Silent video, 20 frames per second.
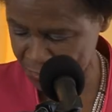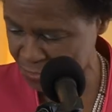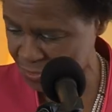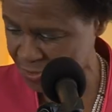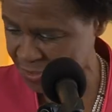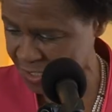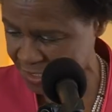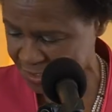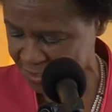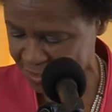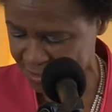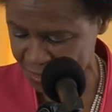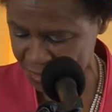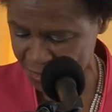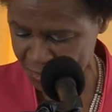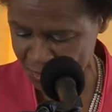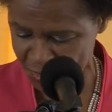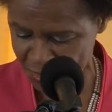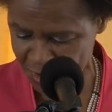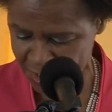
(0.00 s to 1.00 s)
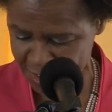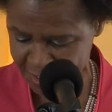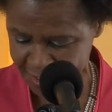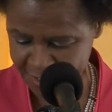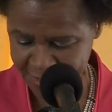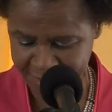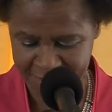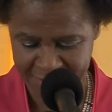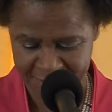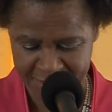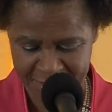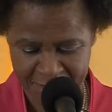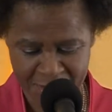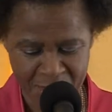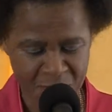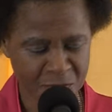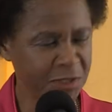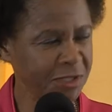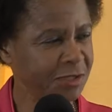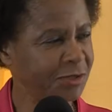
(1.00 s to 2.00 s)
sons, so I
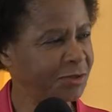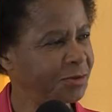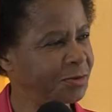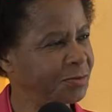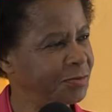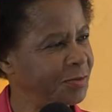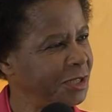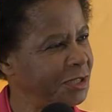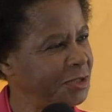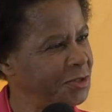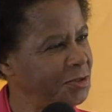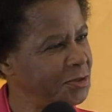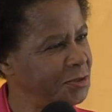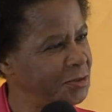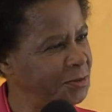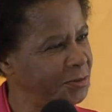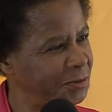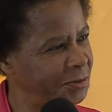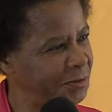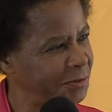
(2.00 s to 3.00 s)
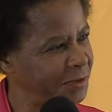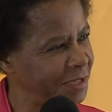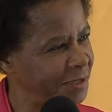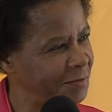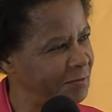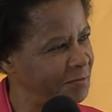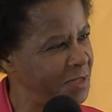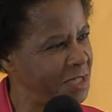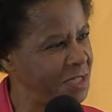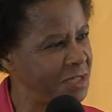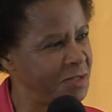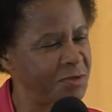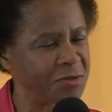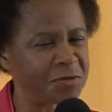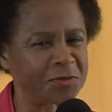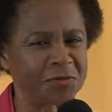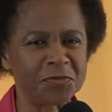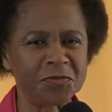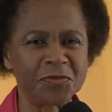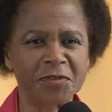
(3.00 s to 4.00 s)
want to make sure that men
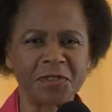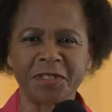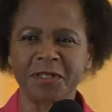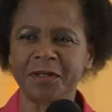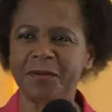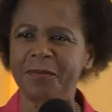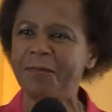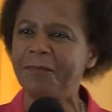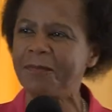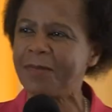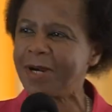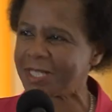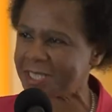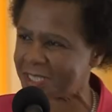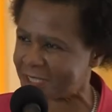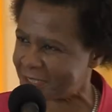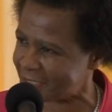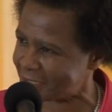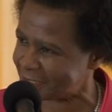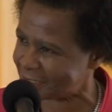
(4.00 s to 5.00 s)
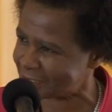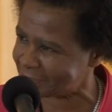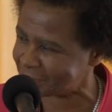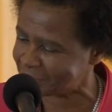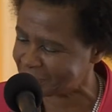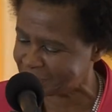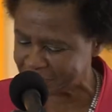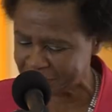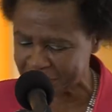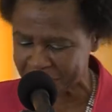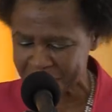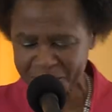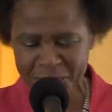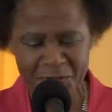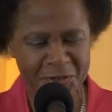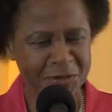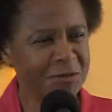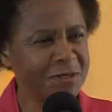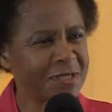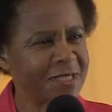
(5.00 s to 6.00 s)
don't feel marginal.
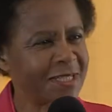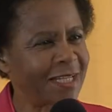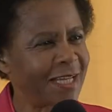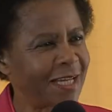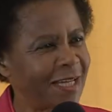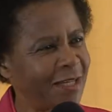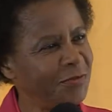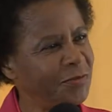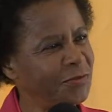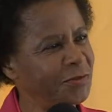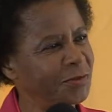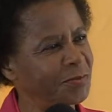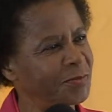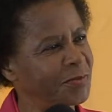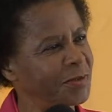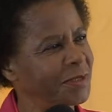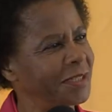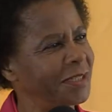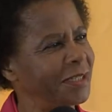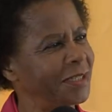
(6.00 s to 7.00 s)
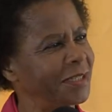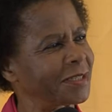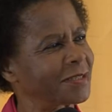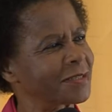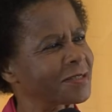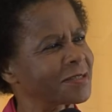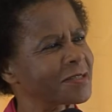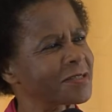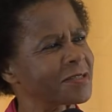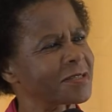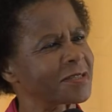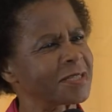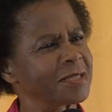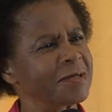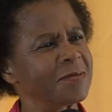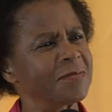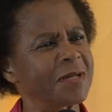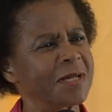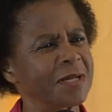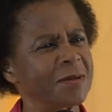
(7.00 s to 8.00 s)
Because life would be
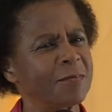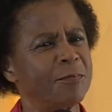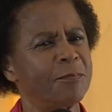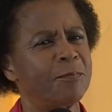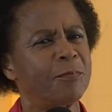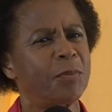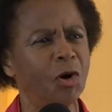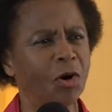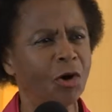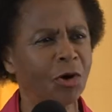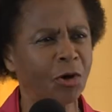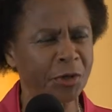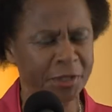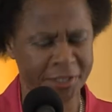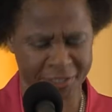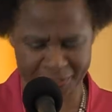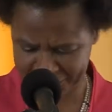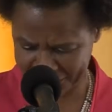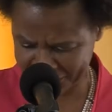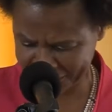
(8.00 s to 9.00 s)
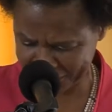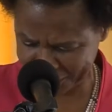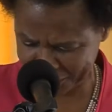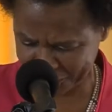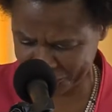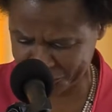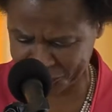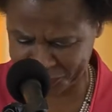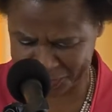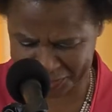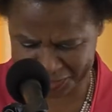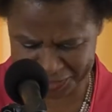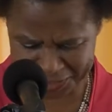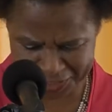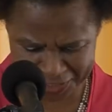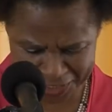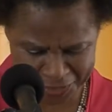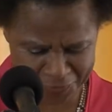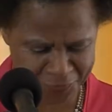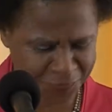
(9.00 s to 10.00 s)
extremely boring if we
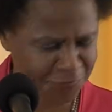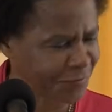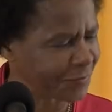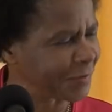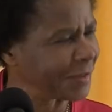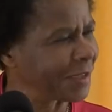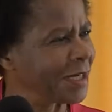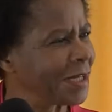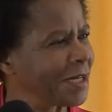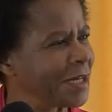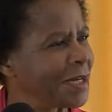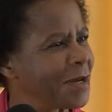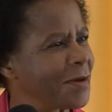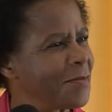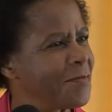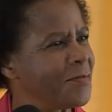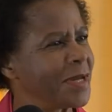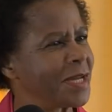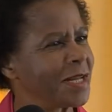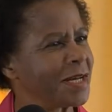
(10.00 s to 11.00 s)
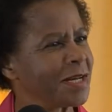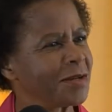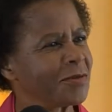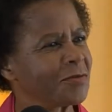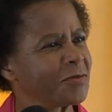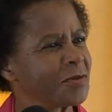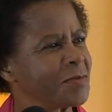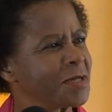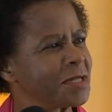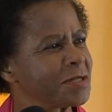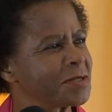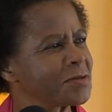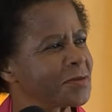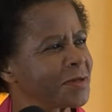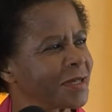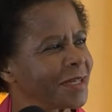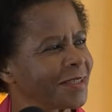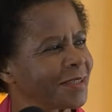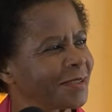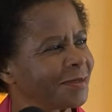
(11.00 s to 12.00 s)
didn't have men and women
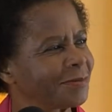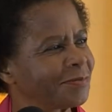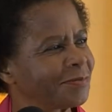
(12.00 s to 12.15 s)
together.